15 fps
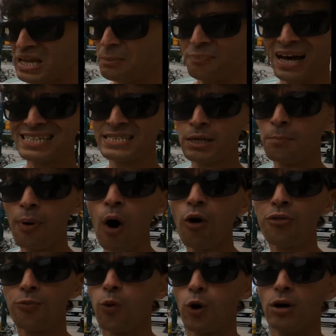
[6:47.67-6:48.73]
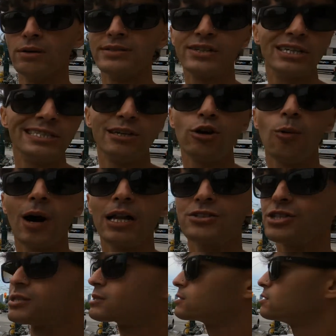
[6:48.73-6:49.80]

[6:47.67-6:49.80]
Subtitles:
That's the both worlds, because you don't want to